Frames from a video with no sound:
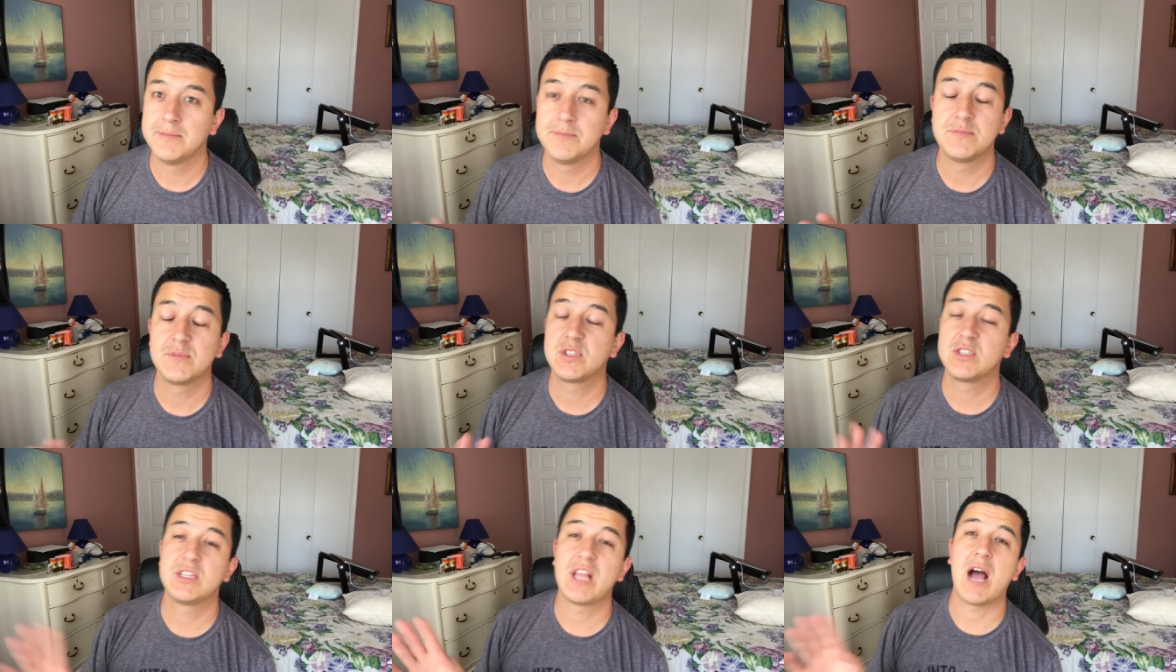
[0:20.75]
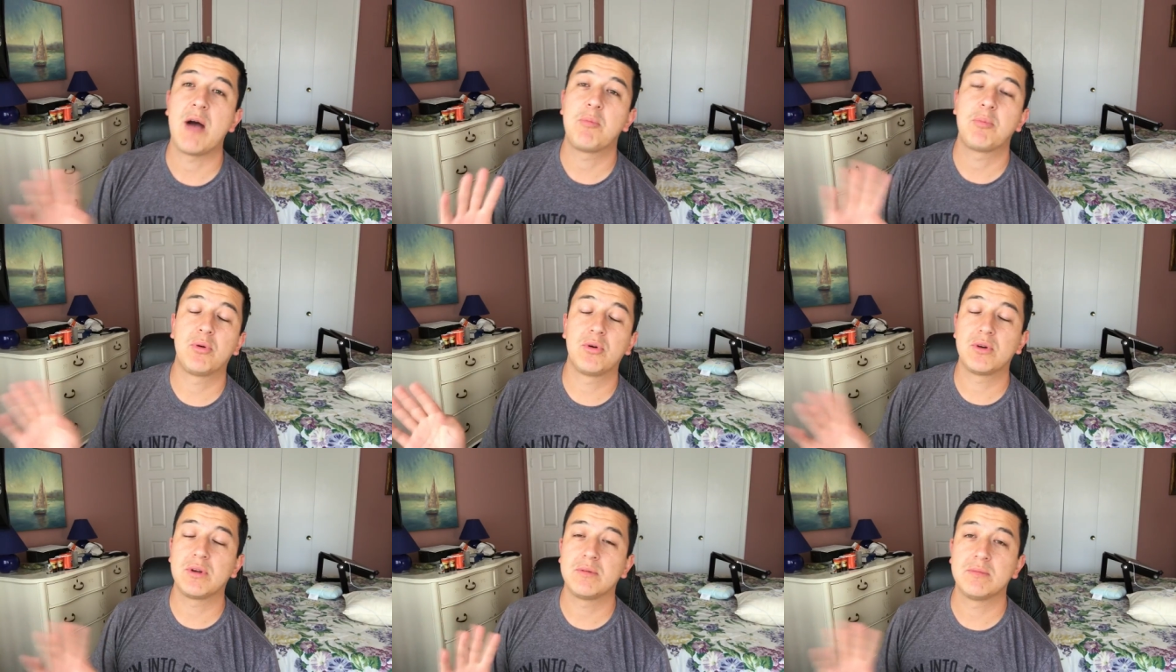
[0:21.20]
It's
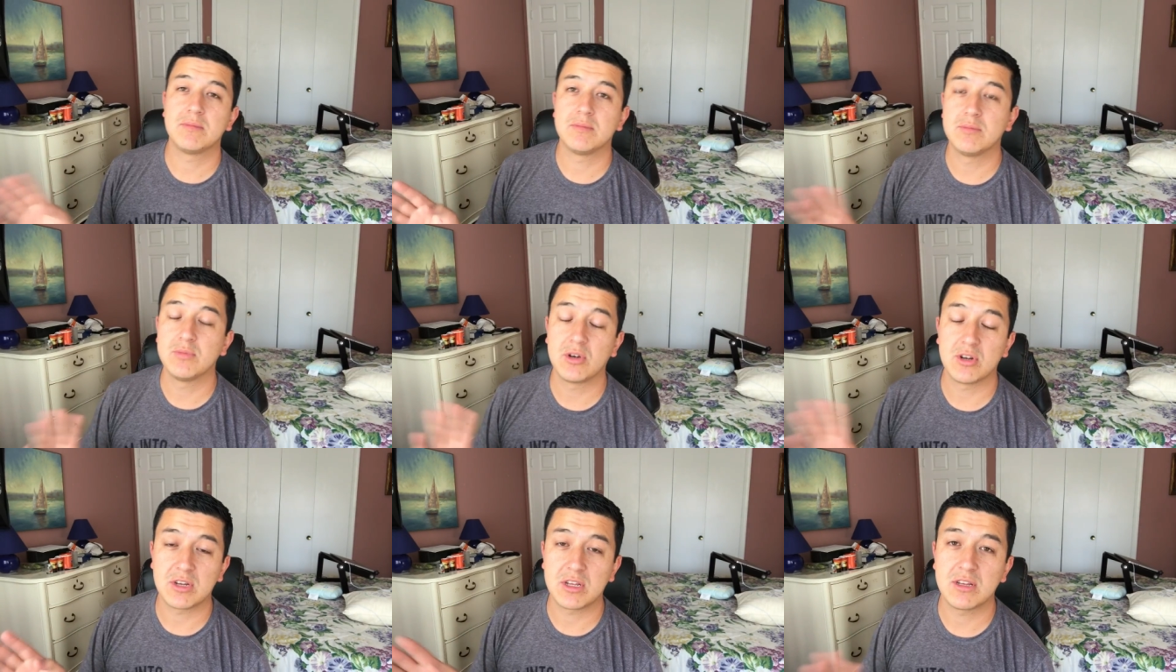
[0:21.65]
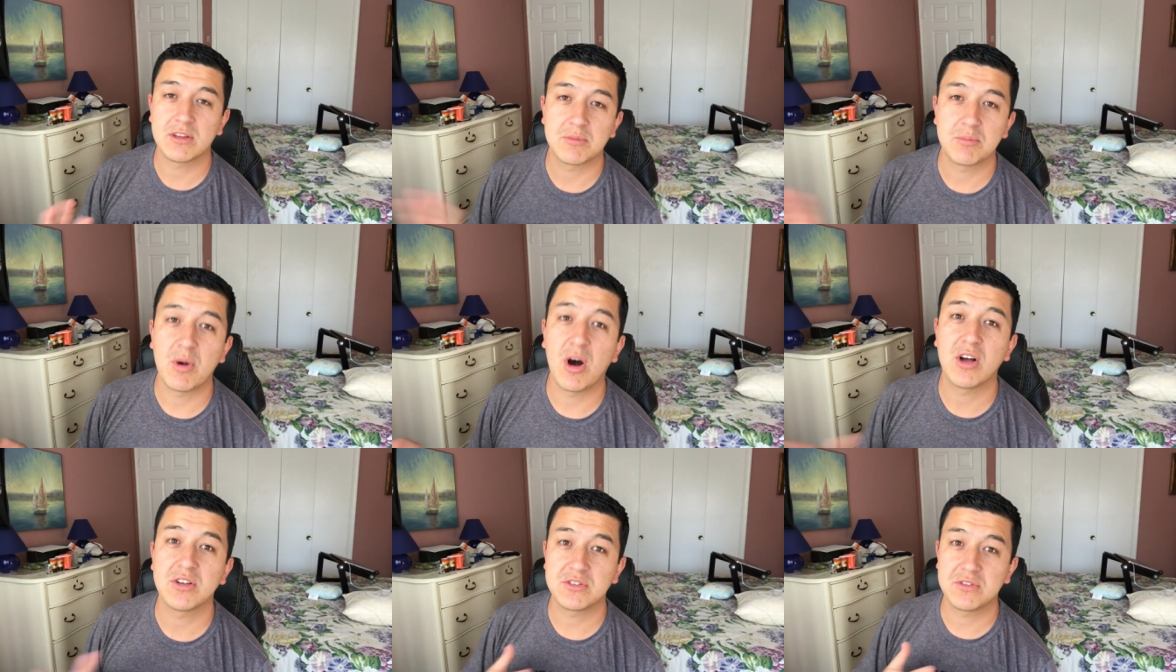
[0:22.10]
not putting money in the
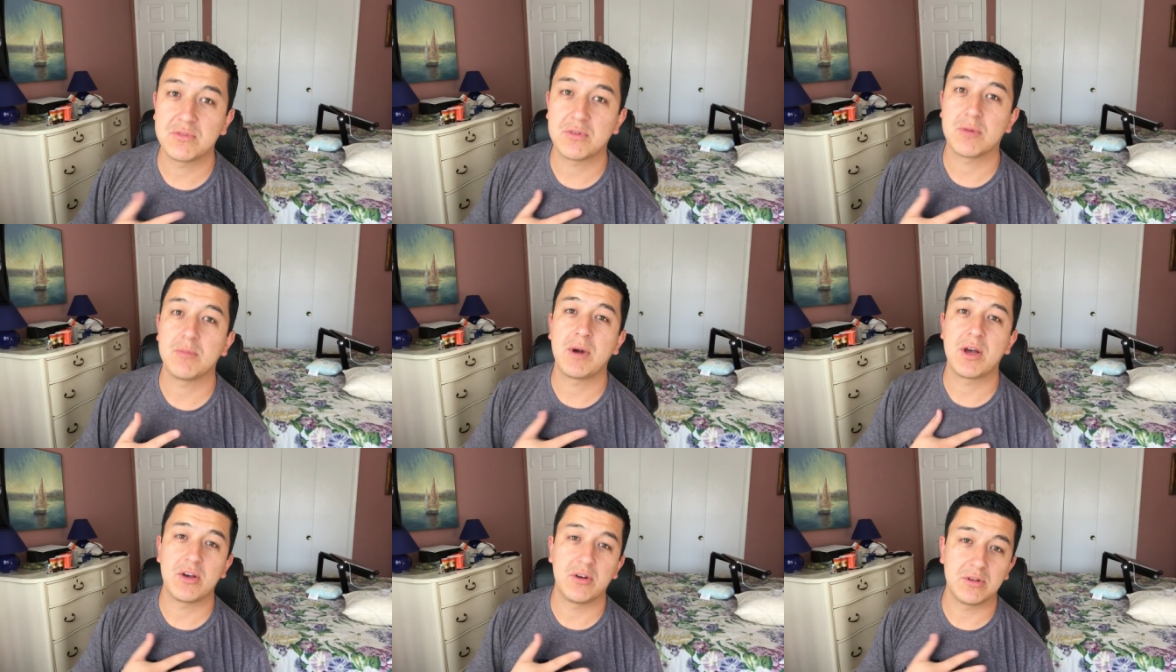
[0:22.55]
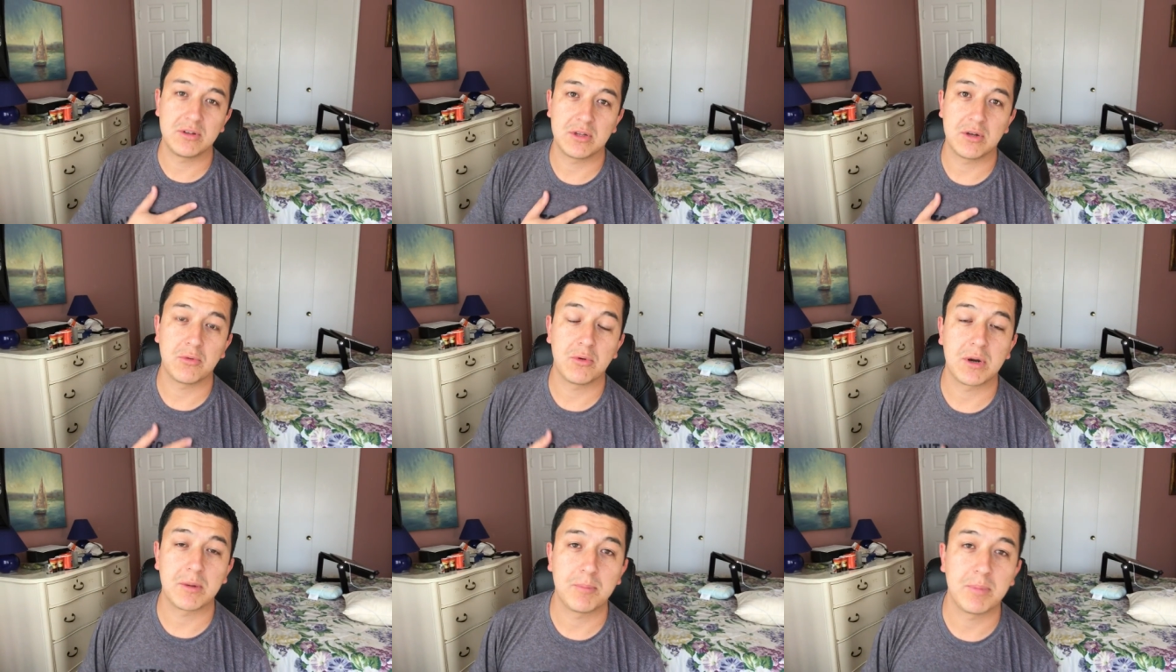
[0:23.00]
budget for my
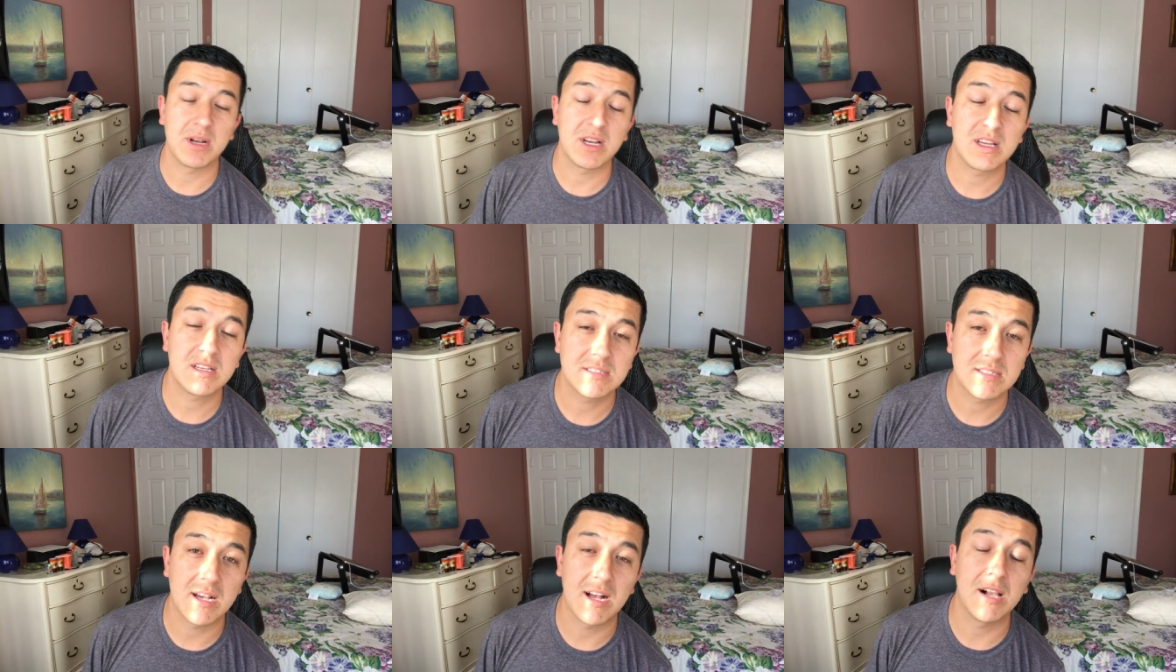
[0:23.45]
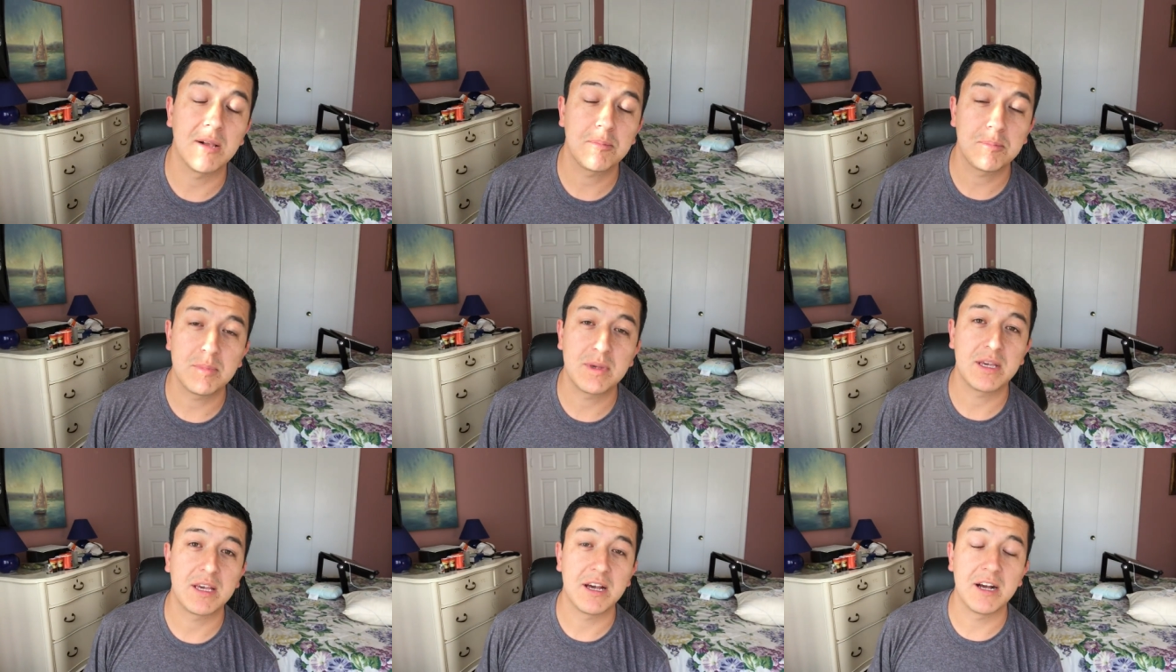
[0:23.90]
underwear. Please
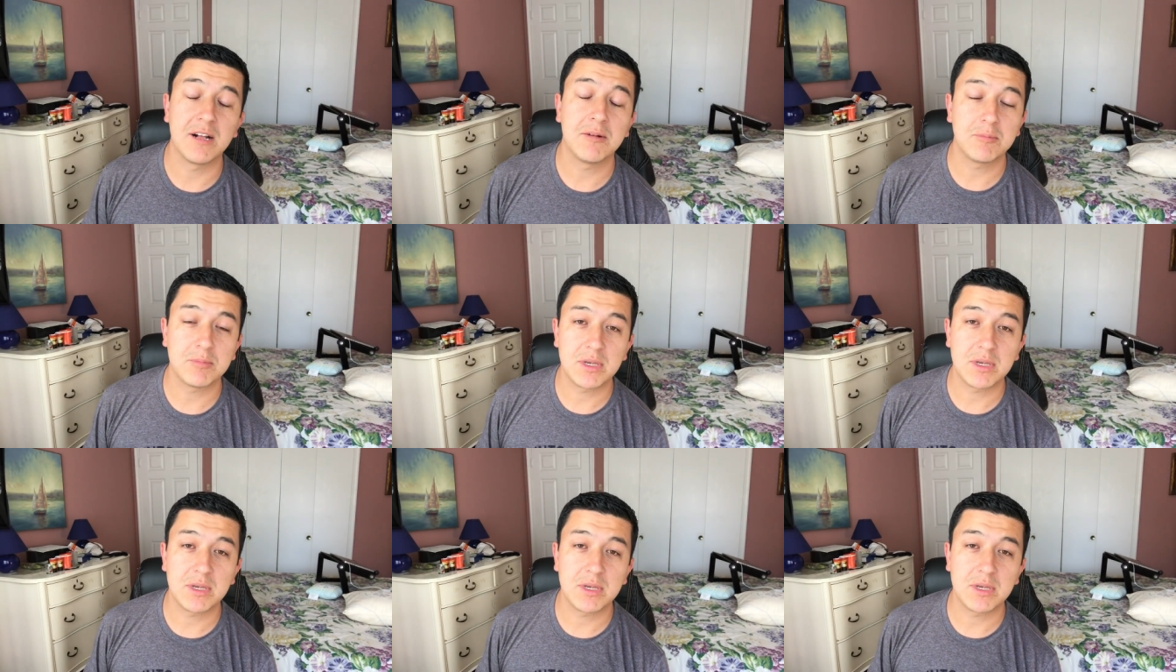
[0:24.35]
help me, help